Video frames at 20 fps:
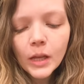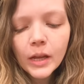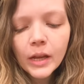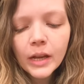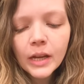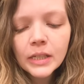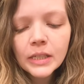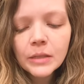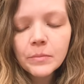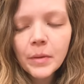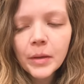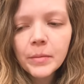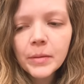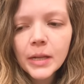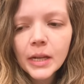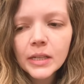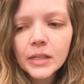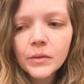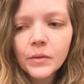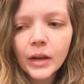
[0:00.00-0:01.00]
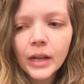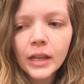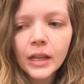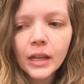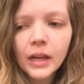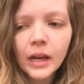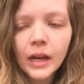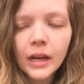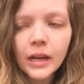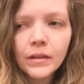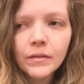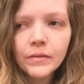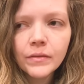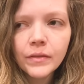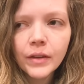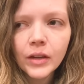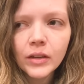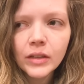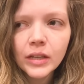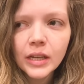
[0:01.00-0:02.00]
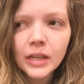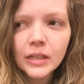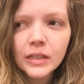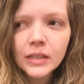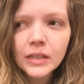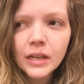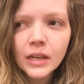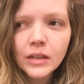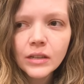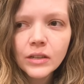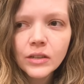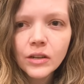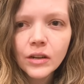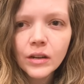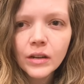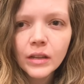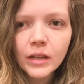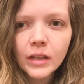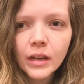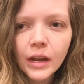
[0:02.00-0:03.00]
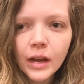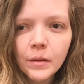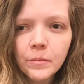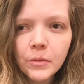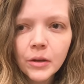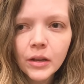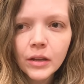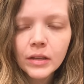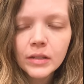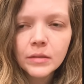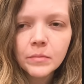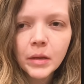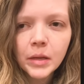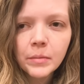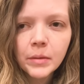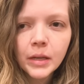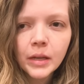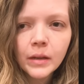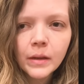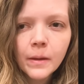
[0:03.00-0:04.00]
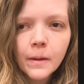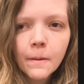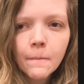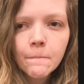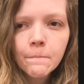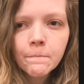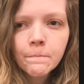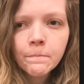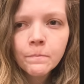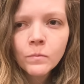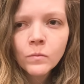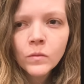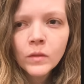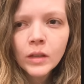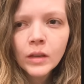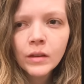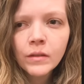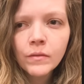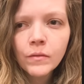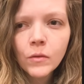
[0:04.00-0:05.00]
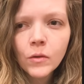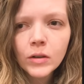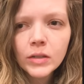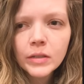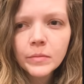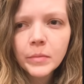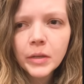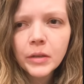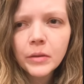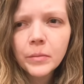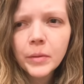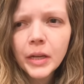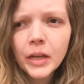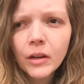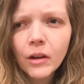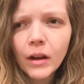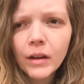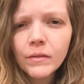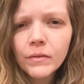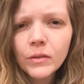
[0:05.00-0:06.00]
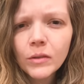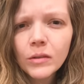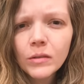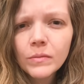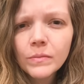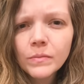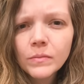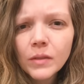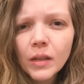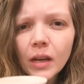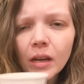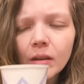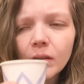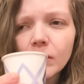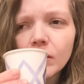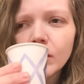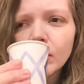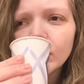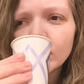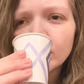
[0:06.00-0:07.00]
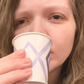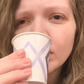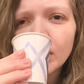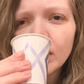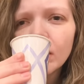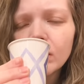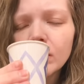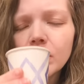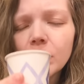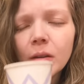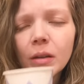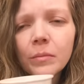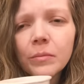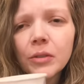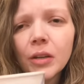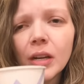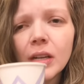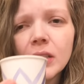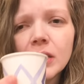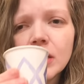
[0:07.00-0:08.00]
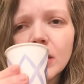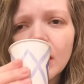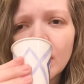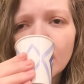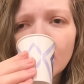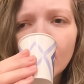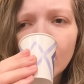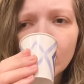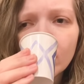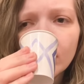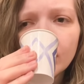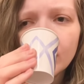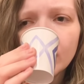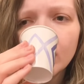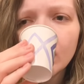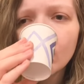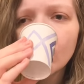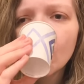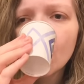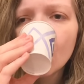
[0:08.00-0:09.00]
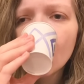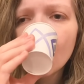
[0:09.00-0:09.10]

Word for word: guess maybe that's why I felt the instinct to turn on the camera because maybe it forced me to be grateful. I don't know. I don't know what I'm trying to say. I don't even know.